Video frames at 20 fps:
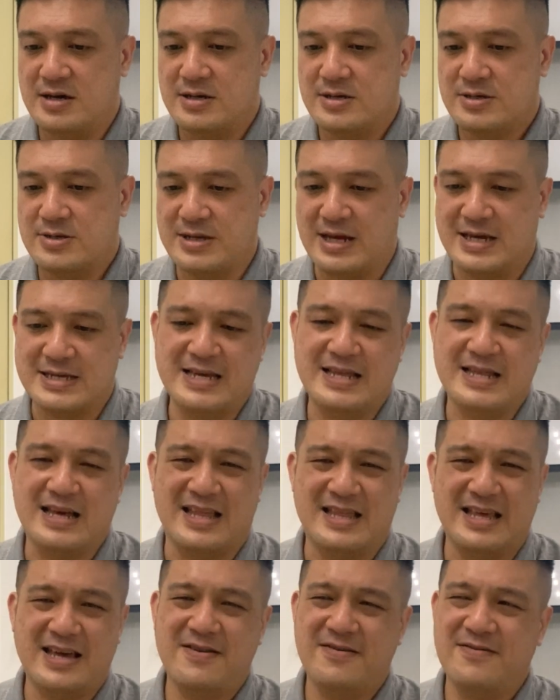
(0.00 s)
So that's it.
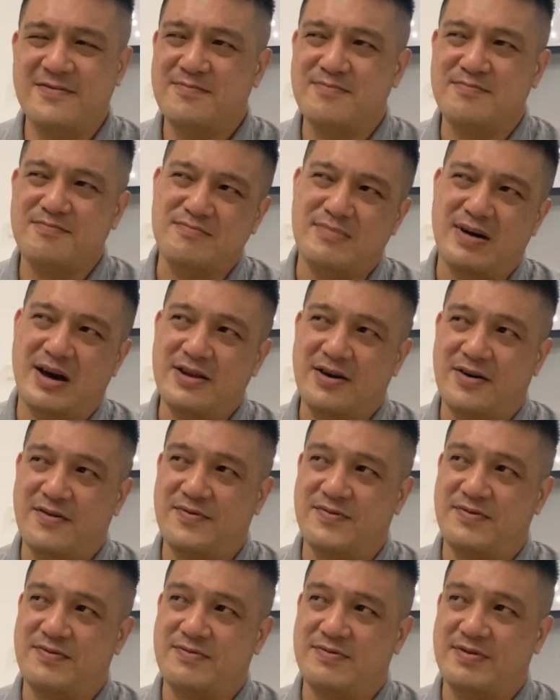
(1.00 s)
I think month
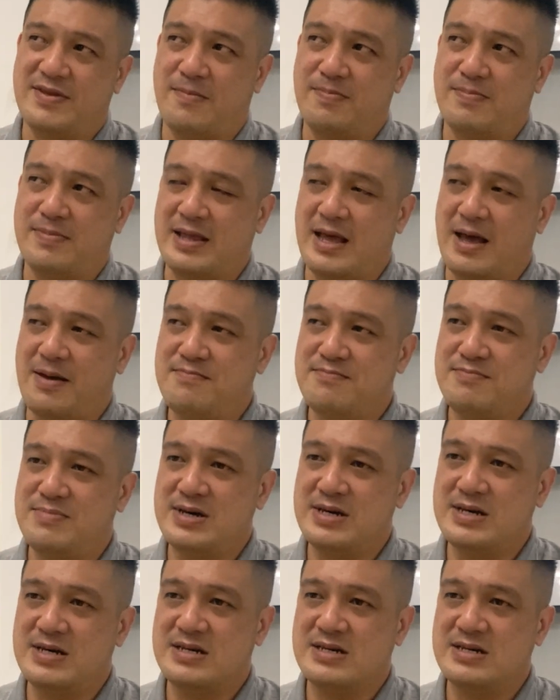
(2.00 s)
of
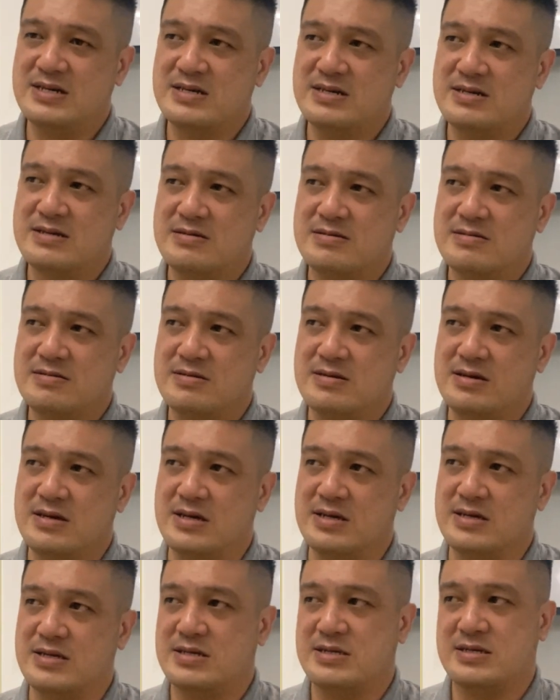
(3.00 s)
September
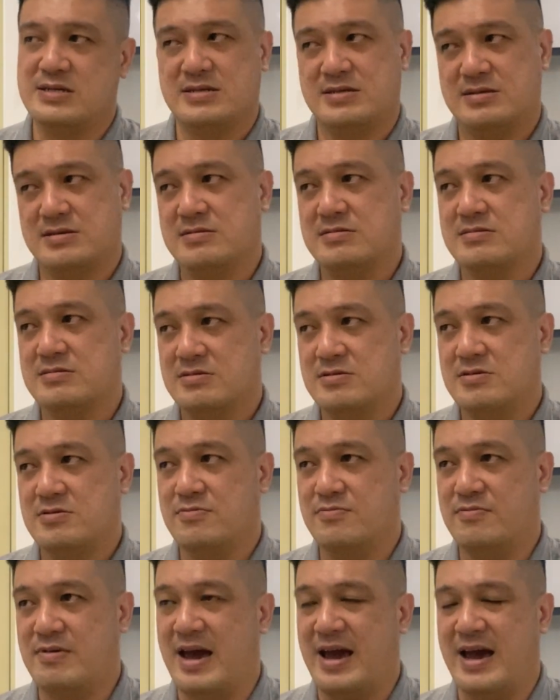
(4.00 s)
is
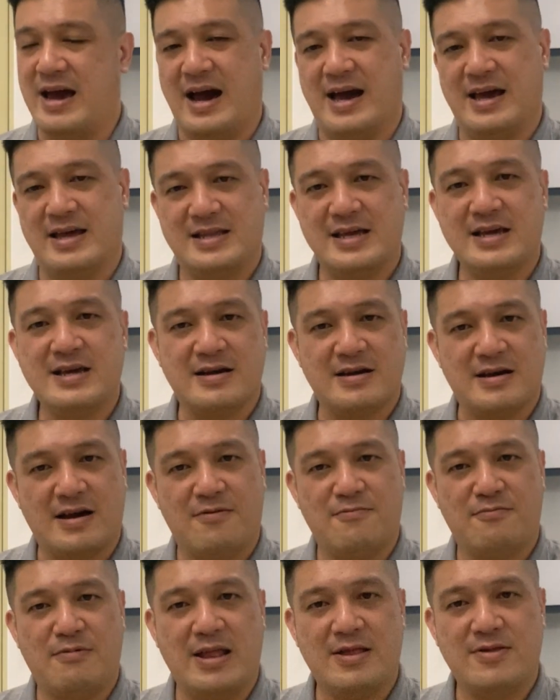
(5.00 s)
where I think I
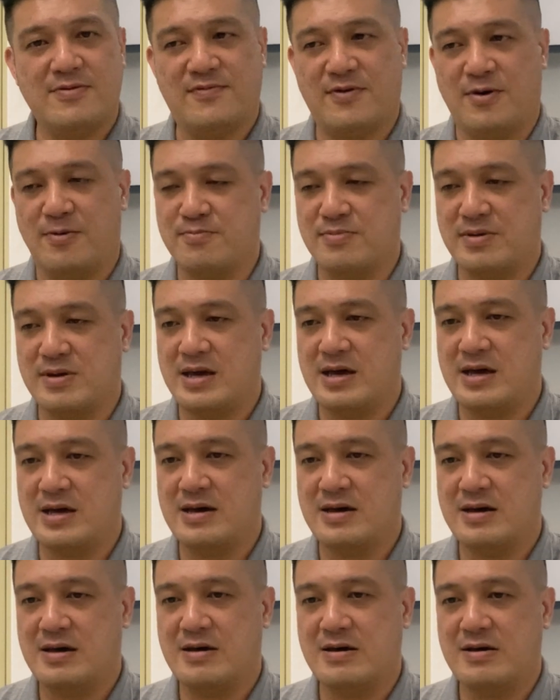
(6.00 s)
went from
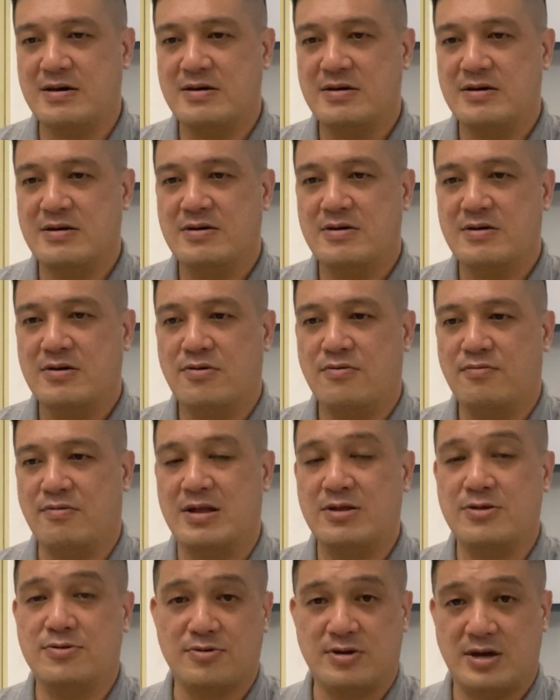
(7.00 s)
gear
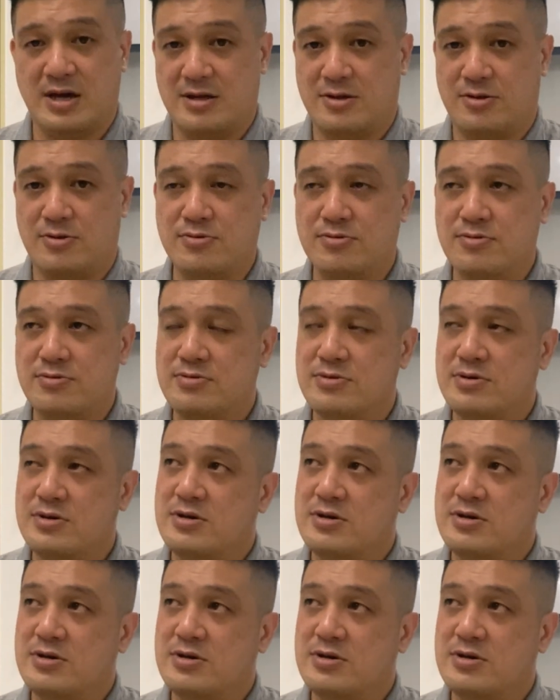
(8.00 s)
1 to gear 2